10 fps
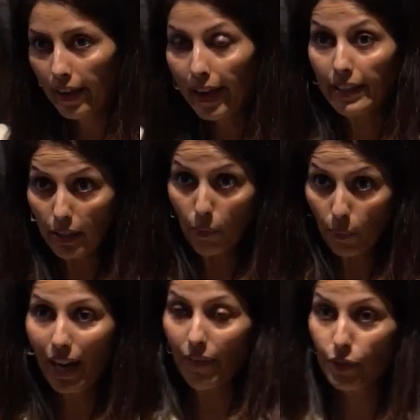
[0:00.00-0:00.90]
And
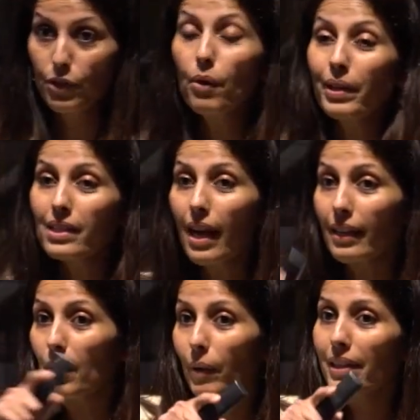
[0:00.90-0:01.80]
we have to know
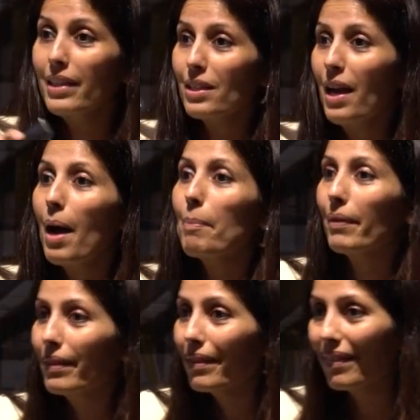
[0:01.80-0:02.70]
exactly what needs to
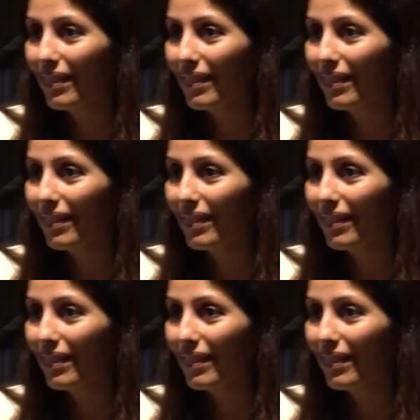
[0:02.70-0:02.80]
happen